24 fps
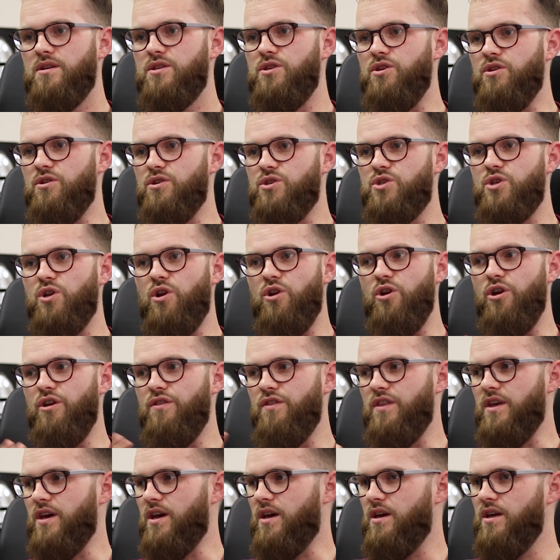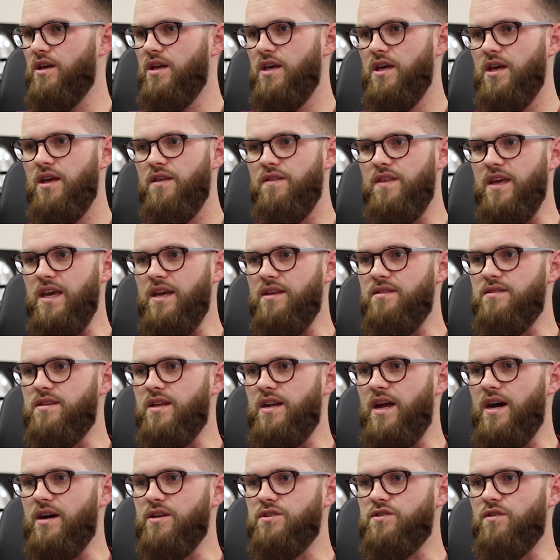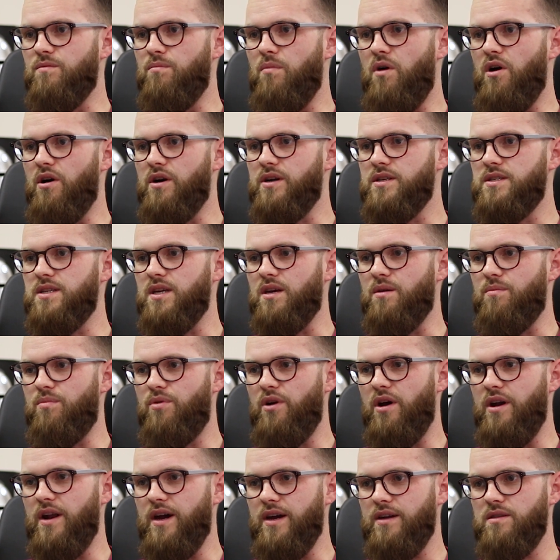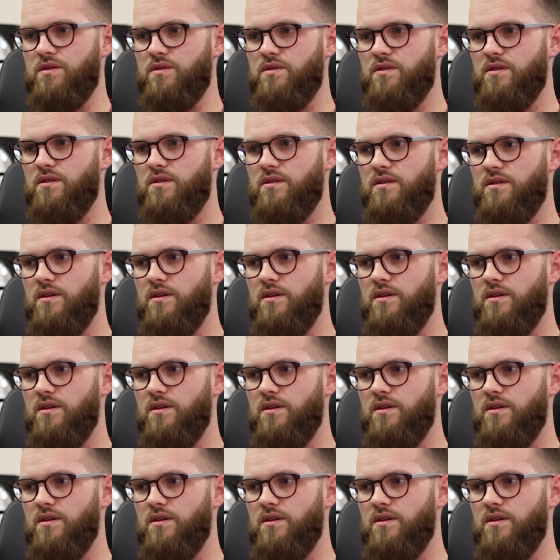you know, to learn the the ins and outs of marketing a product.